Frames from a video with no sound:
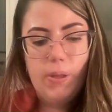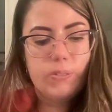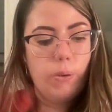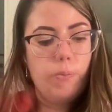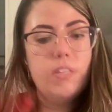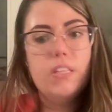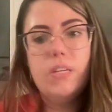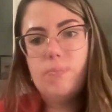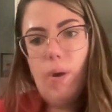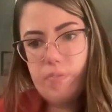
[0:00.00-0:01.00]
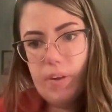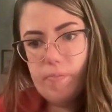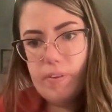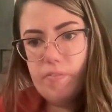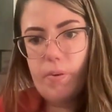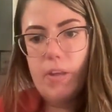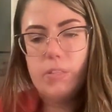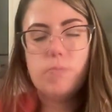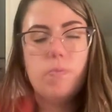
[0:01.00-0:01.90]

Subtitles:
So we did a small family and friends.